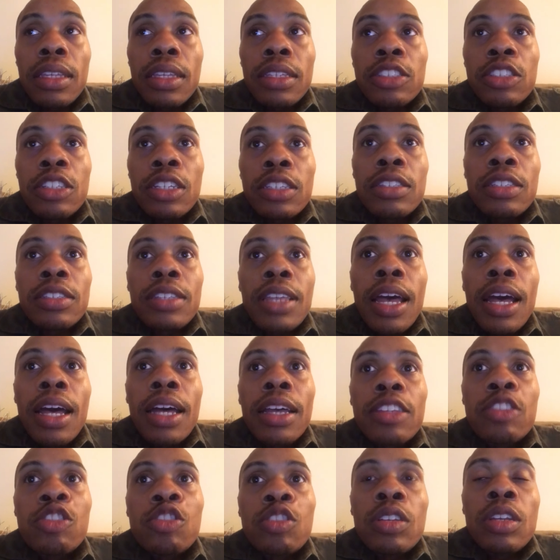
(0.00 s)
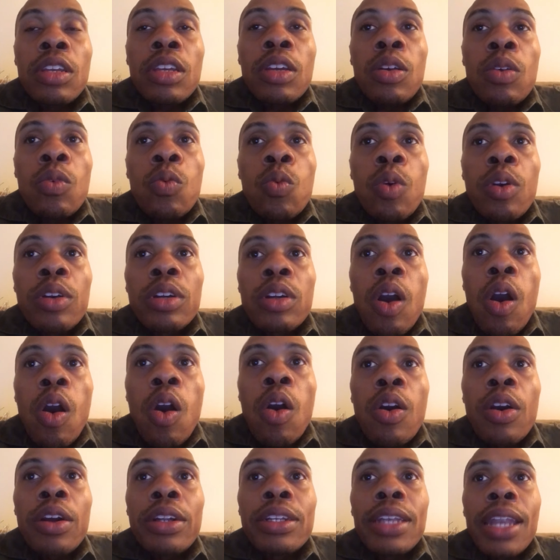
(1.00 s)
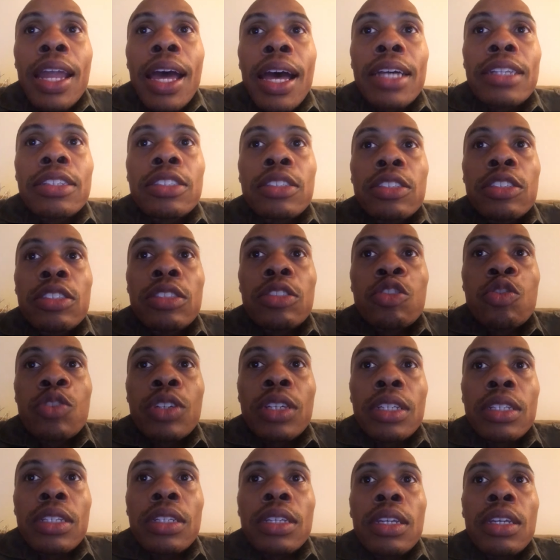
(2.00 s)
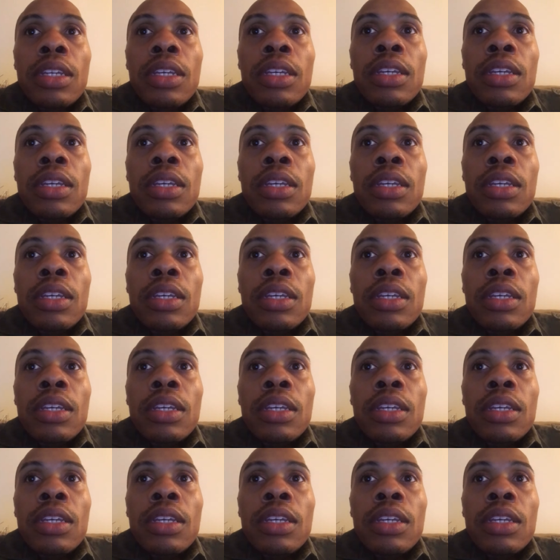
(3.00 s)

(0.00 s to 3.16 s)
Just as I work hard not to treat